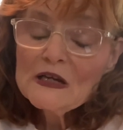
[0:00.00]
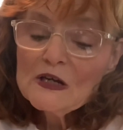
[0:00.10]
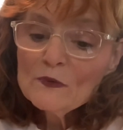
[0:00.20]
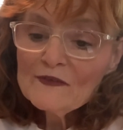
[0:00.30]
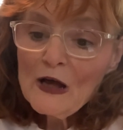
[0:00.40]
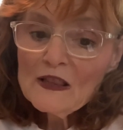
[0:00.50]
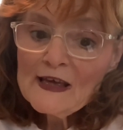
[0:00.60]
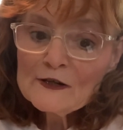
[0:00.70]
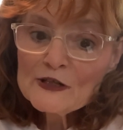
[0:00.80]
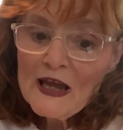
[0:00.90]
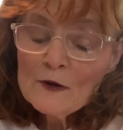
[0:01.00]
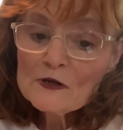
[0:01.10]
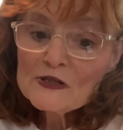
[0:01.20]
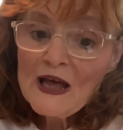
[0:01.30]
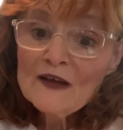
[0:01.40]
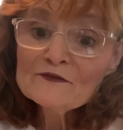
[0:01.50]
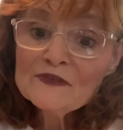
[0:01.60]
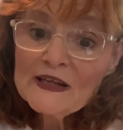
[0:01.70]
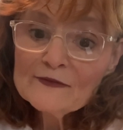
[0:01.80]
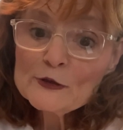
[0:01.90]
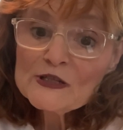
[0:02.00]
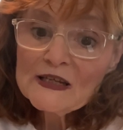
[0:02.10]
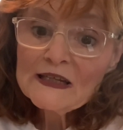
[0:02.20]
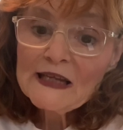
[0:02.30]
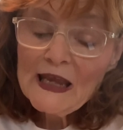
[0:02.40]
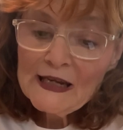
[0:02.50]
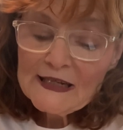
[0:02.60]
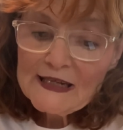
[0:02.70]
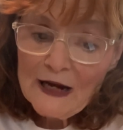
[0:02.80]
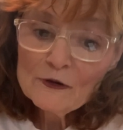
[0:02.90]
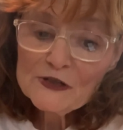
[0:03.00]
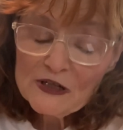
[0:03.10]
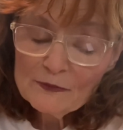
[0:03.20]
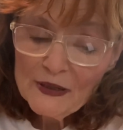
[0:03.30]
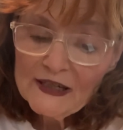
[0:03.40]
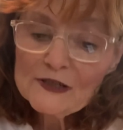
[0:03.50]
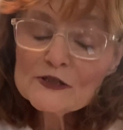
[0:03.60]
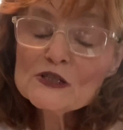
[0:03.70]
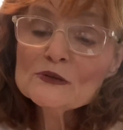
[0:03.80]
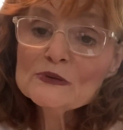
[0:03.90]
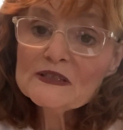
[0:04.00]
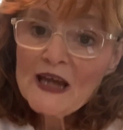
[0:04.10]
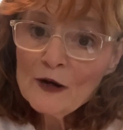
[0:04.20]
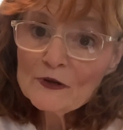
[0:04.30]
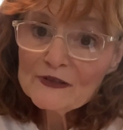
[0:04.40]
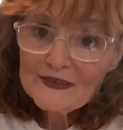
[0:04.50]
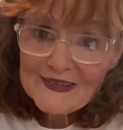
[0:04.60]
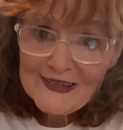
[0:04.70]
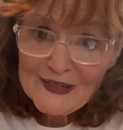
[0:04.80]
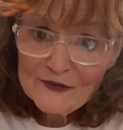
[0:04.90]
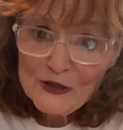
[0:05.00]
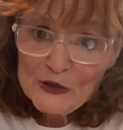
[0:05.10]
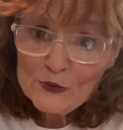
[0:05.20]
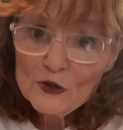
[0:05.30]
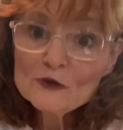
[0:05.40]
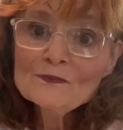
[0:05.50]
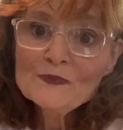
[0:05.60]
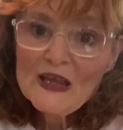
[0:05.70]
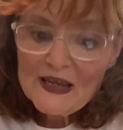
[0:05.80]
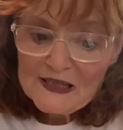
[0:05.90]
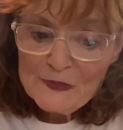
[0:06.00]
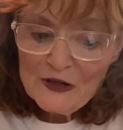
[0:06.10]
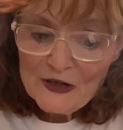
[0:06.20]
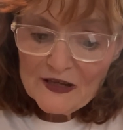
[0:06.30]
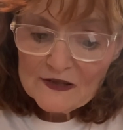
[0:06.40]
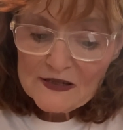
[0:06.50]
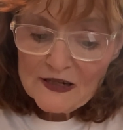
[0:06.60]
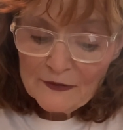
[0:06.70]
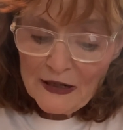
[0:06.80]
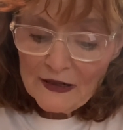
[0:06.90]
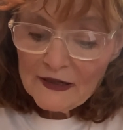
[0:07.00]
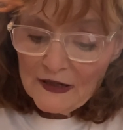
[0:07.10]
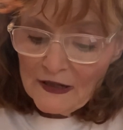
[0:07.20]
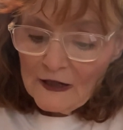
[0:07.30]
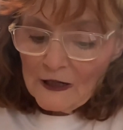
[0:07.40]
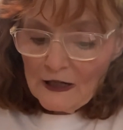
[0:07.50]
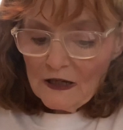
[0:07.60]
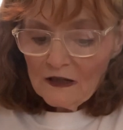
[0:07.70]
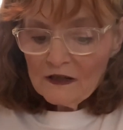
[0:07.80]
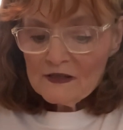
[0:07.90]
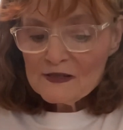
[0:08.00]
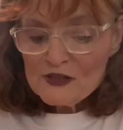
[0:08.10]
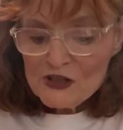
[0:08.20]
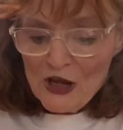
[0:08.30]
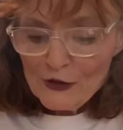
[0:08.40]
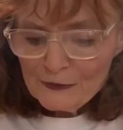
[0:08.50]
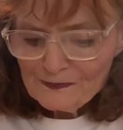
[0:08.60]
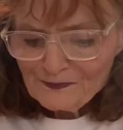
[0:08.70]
we've all had our towers. I've never seen any tower to compare to the tower that this individual experienced, okay? So,